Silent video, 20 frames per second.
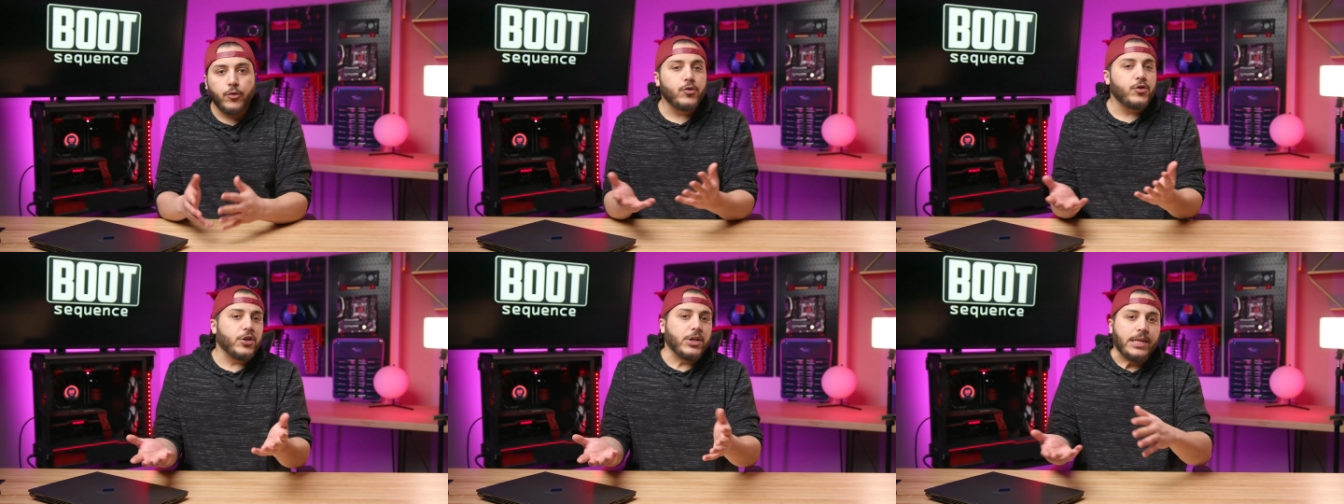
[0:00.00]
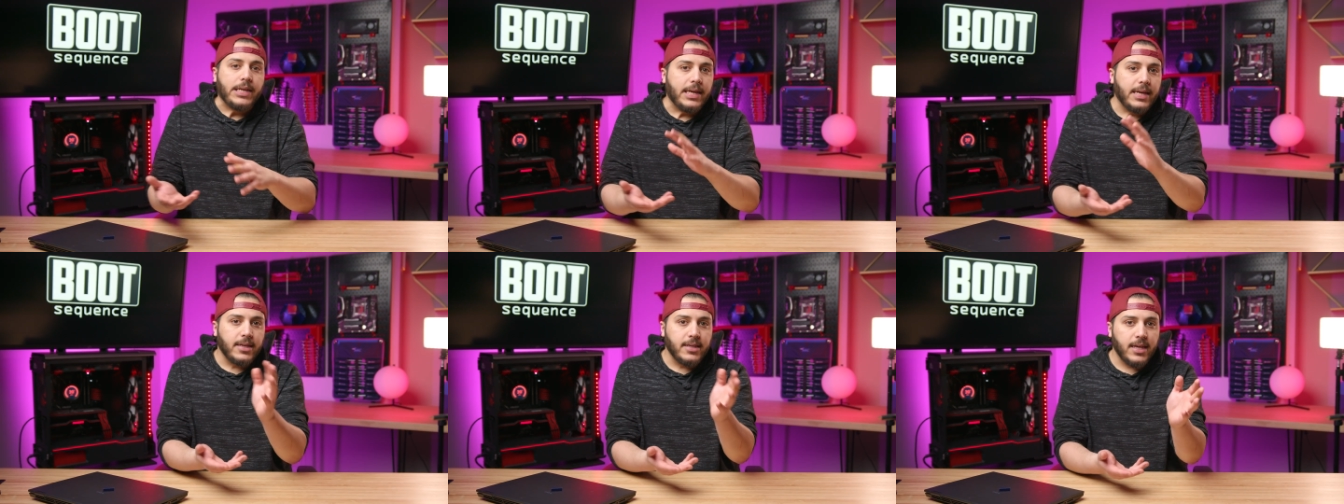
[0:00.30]

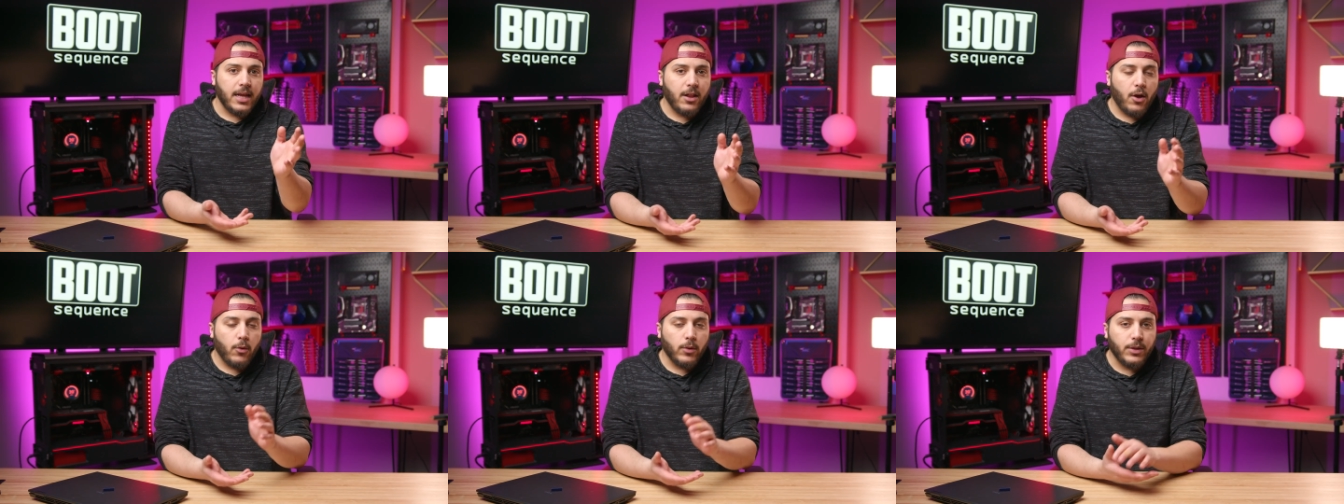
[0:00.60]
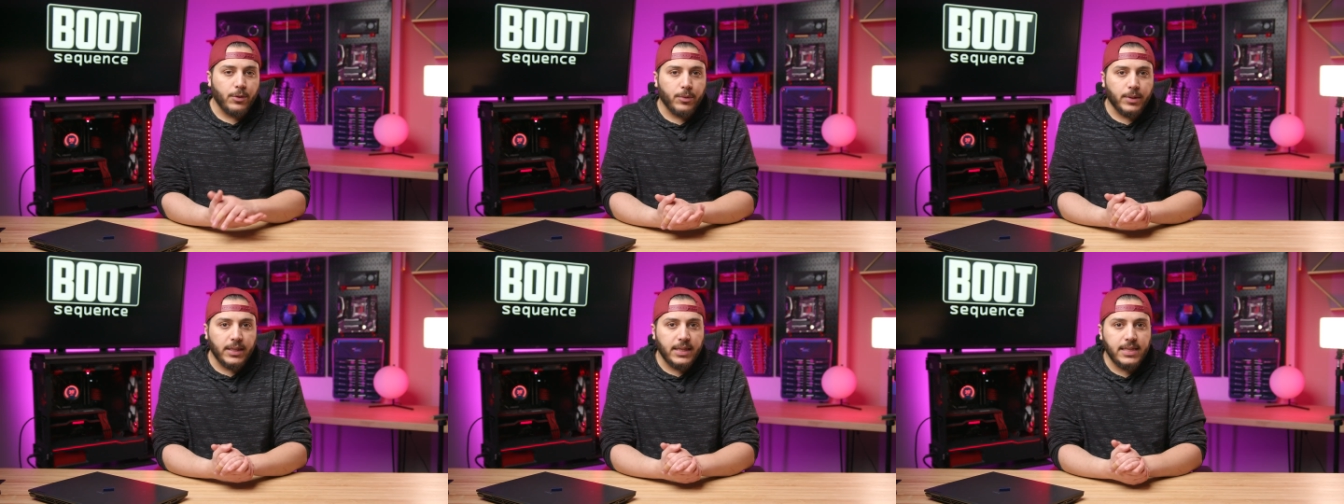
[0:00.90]
Usually, Intel
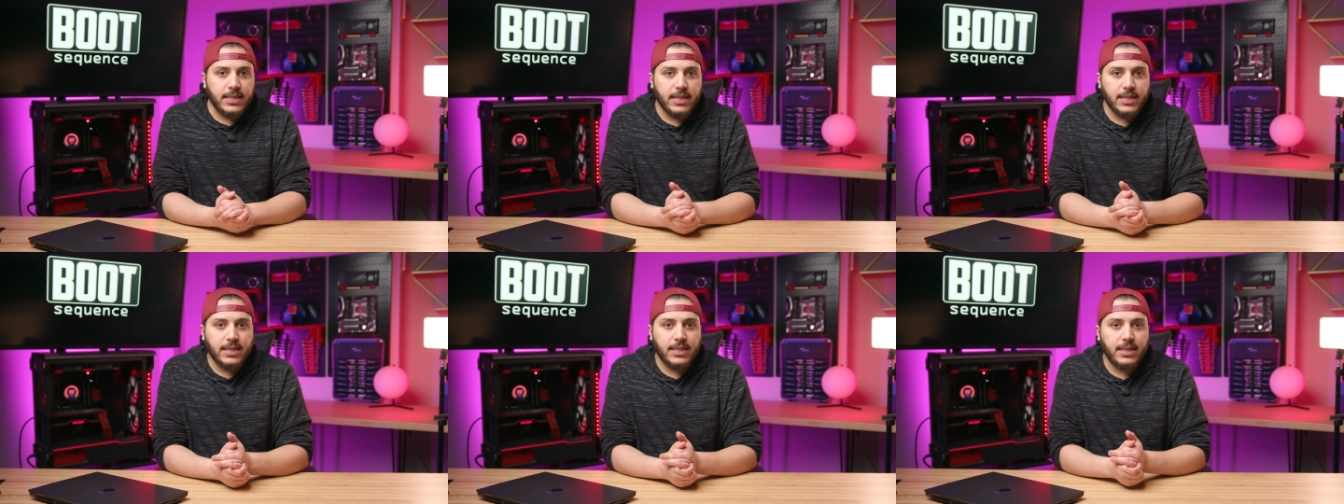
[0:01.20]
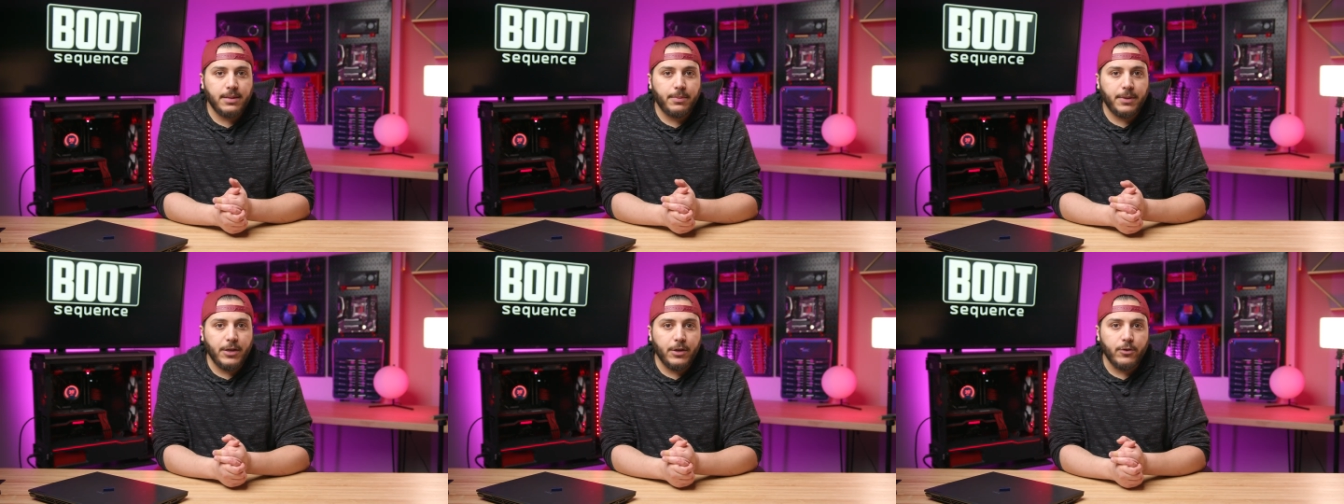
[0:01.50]
only releases
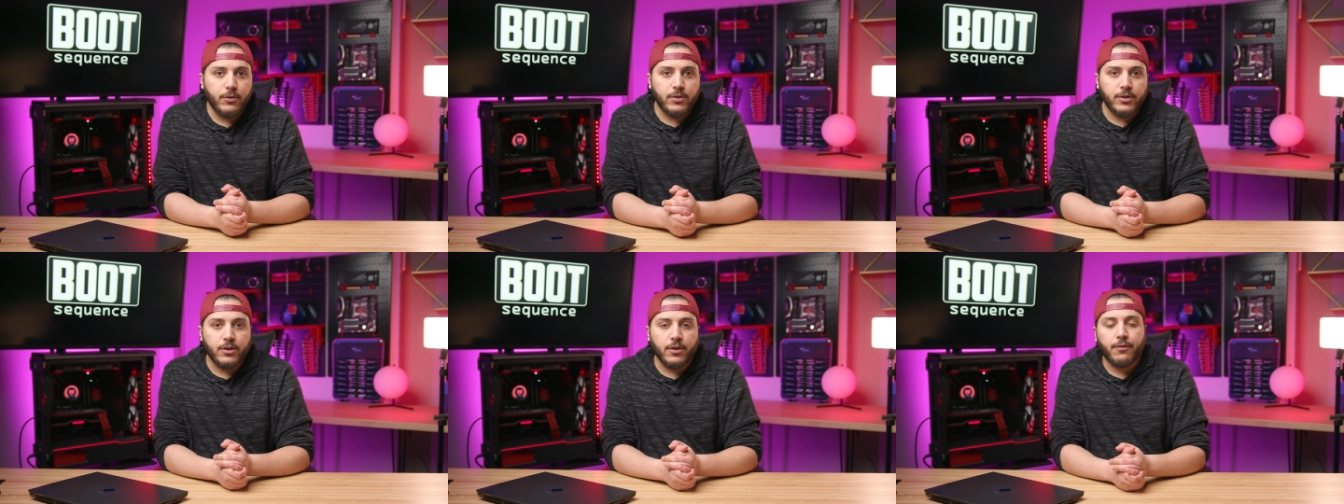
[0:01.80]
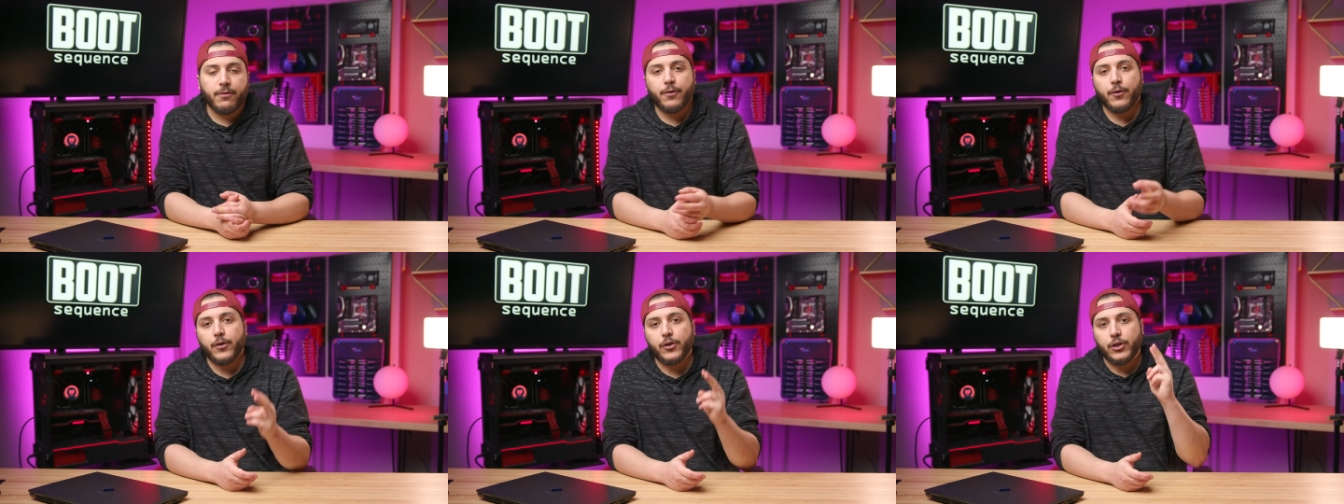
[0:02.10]
CPUs
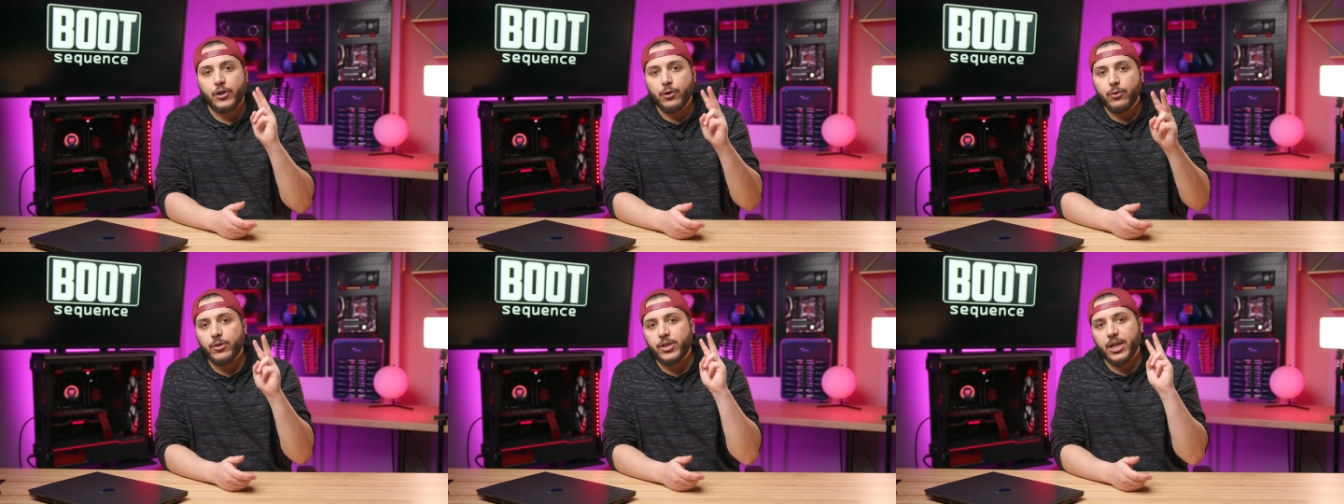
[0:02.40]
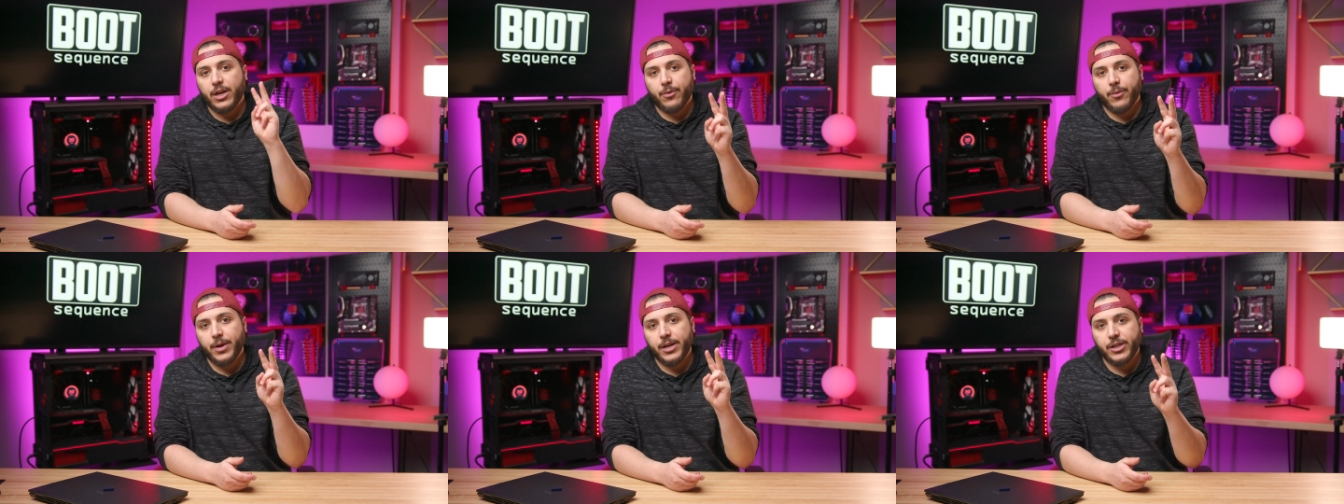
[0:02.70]
for two
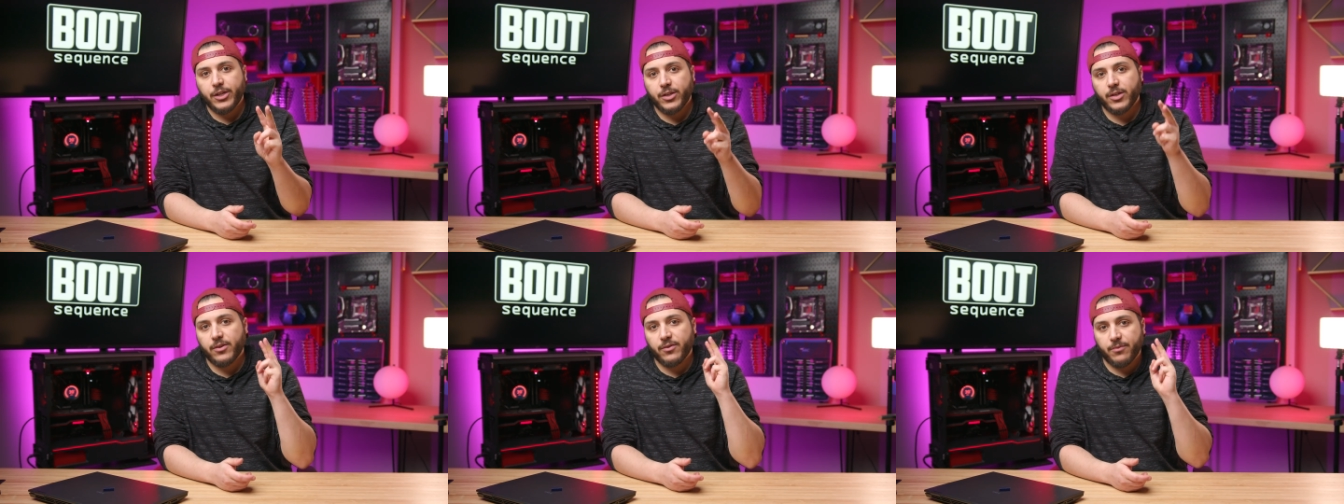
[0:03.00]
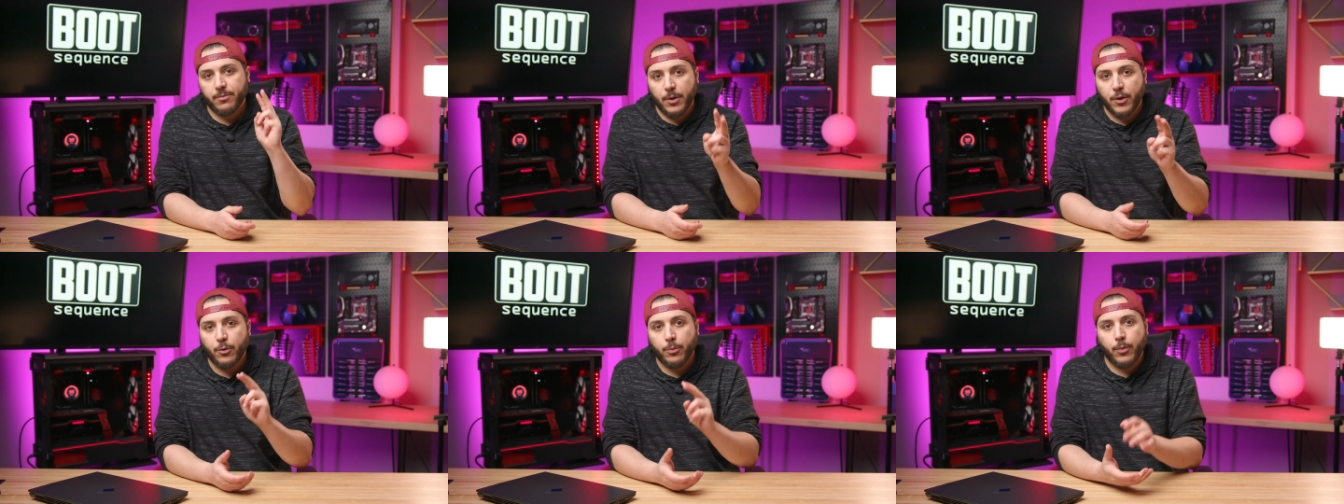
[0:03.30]
generations
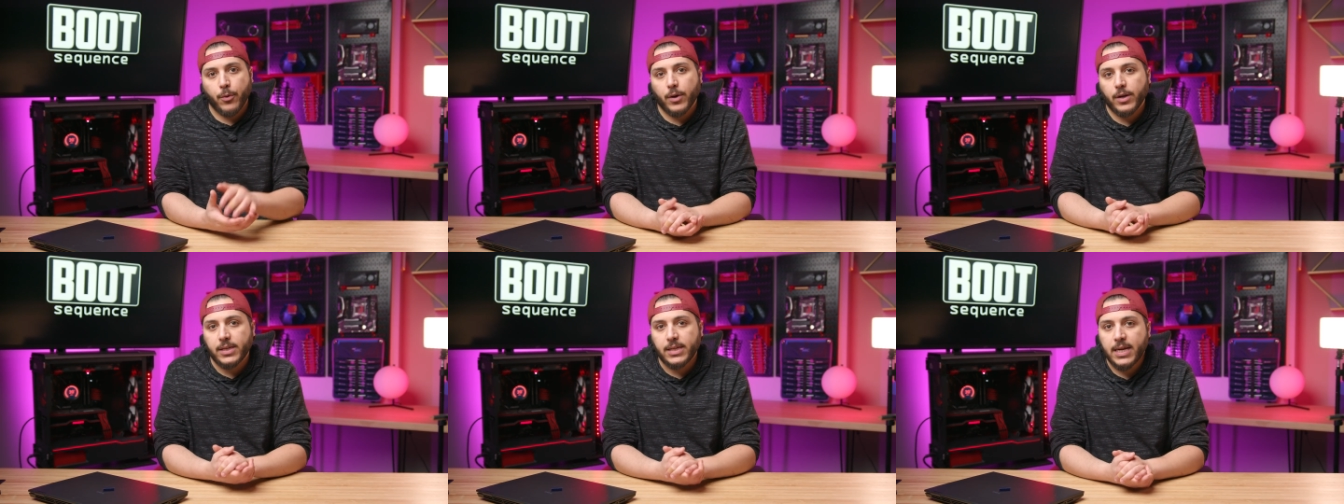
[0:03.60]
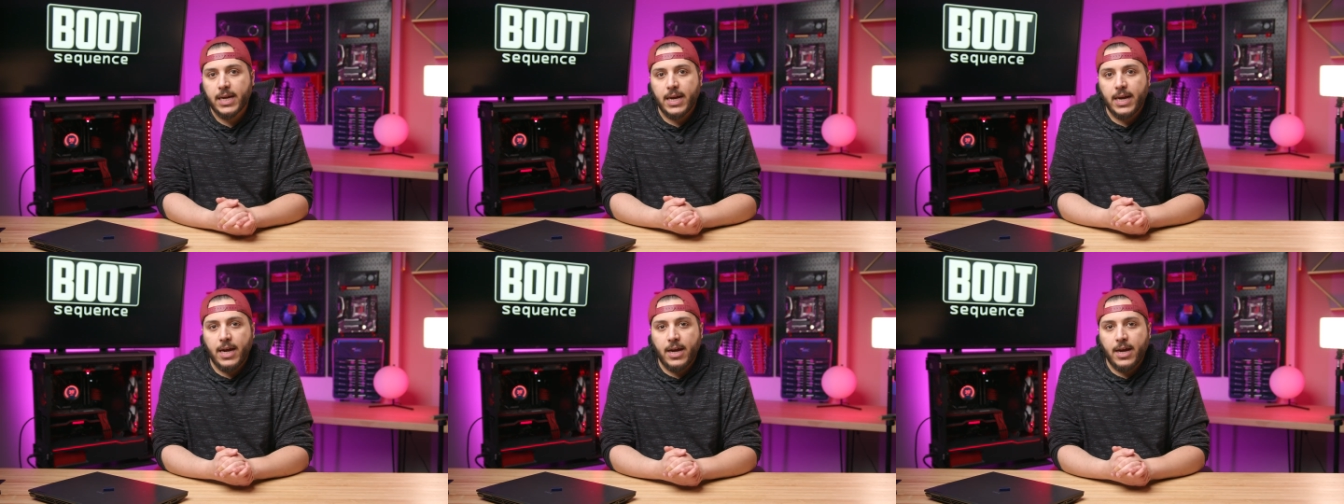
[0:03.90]
of motherboards.